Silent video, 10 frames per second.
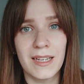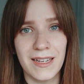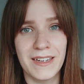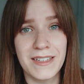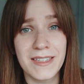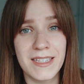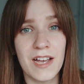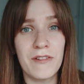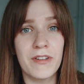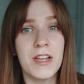Canadian
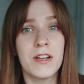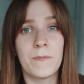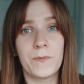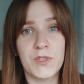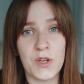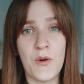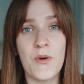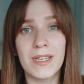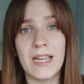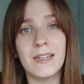stuff. So
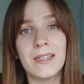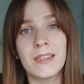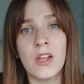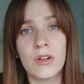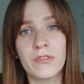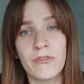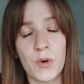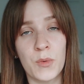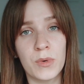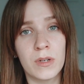get an unlocked
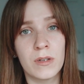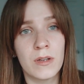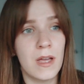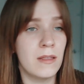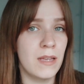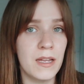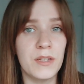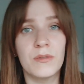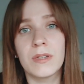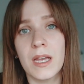phone and then
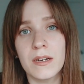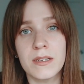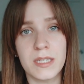you'll get a